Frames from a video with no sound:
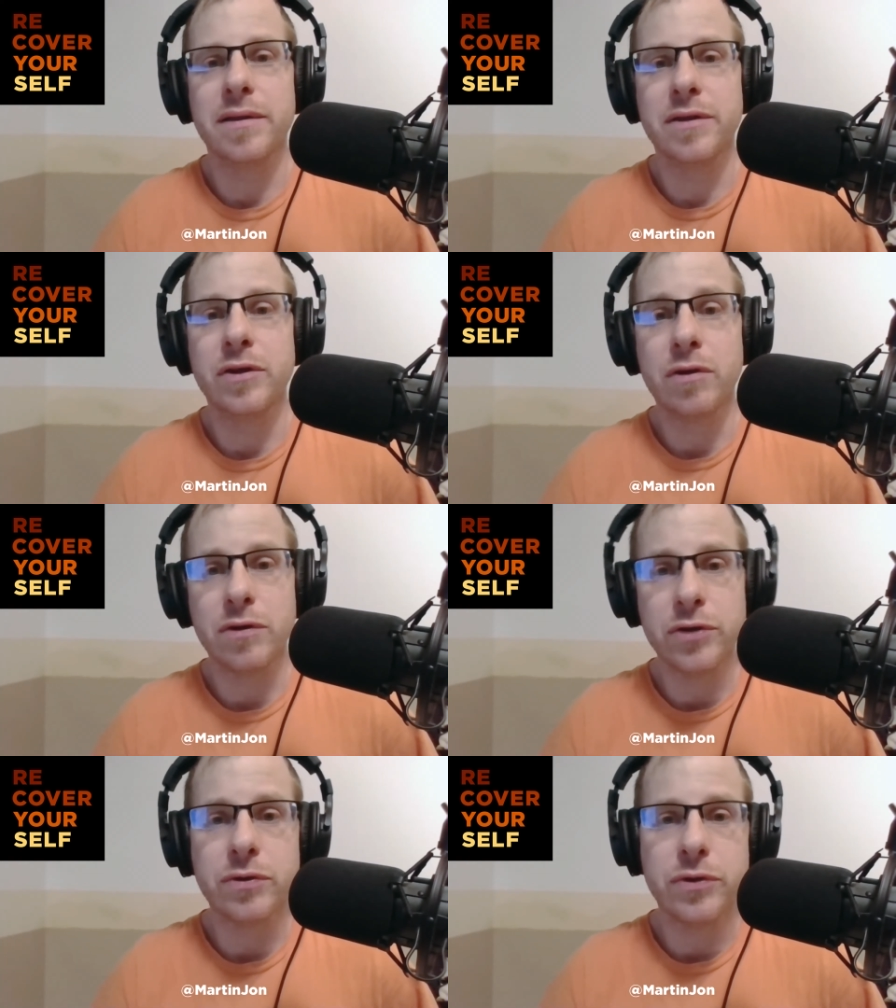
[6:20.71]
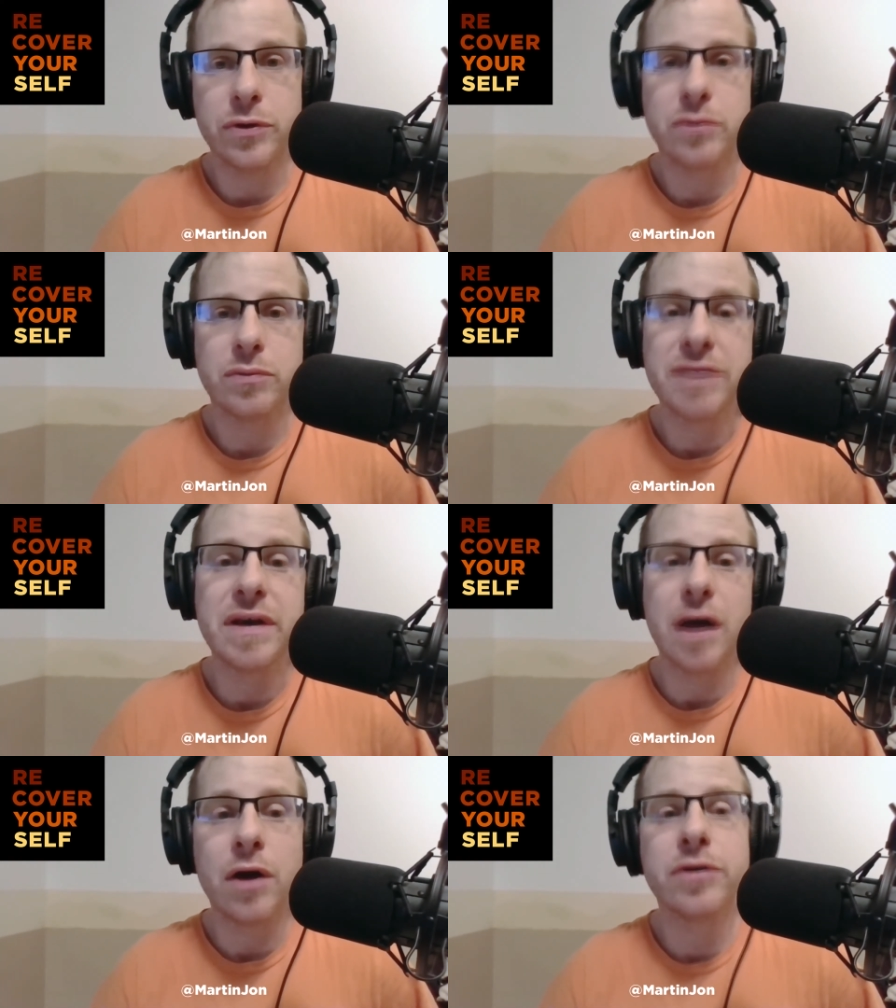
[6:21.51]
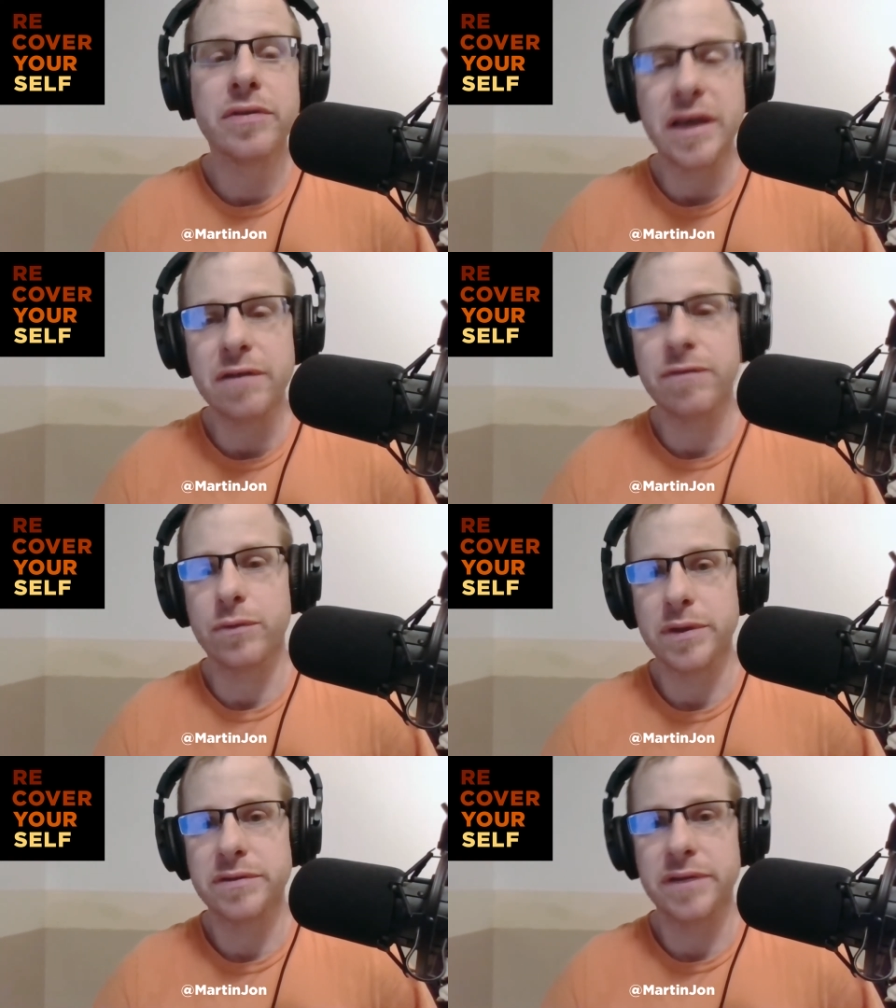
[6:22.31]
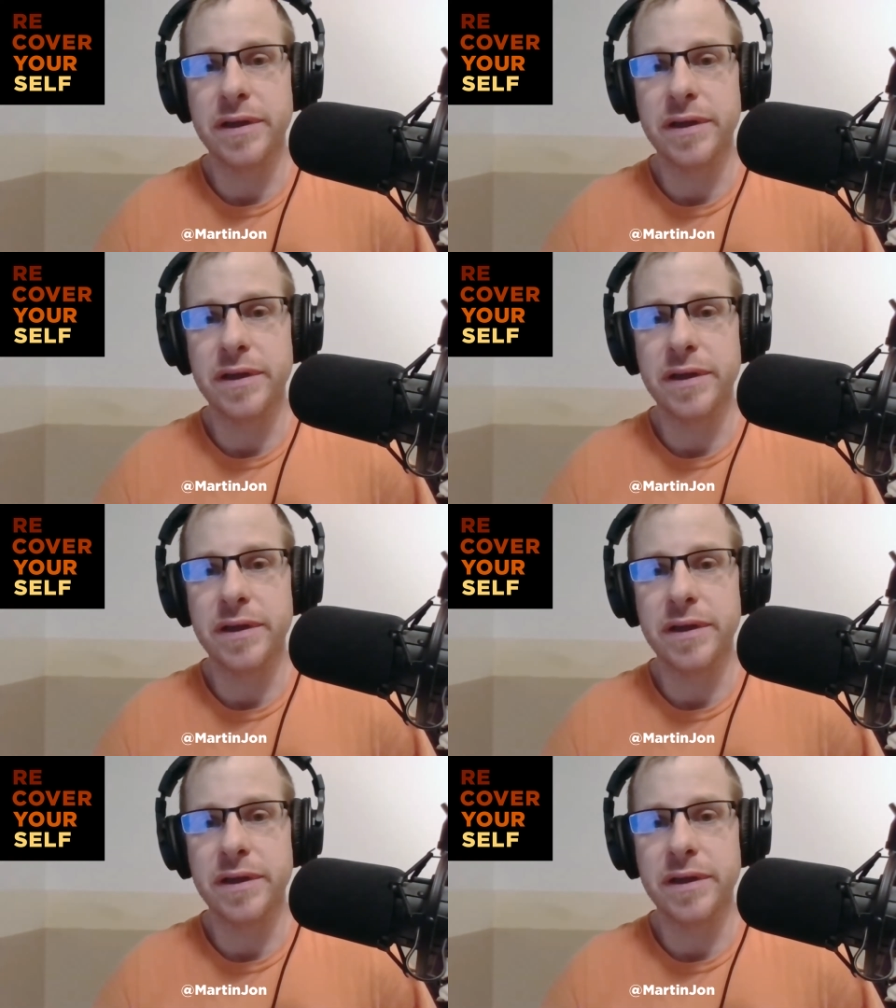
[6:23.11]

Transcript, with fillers: You're living under the influence,